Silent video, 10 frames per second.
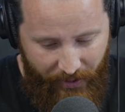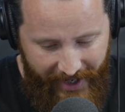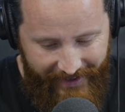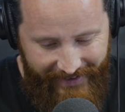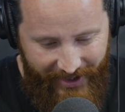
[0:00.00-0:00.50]
That's
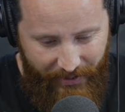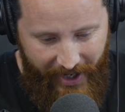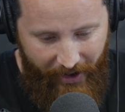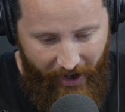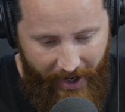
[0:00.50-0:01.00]
right. That's
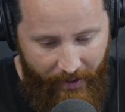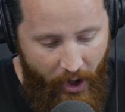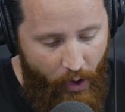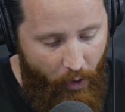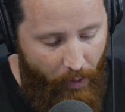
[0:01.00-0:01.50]
right. Mm-hmm. All right.
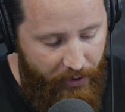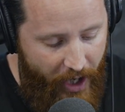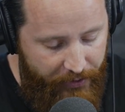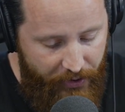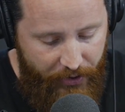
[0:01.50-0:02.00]
Well, hope to
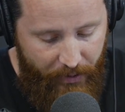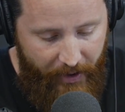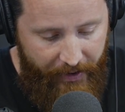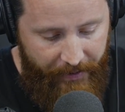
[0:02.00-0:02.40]
talk to you soon,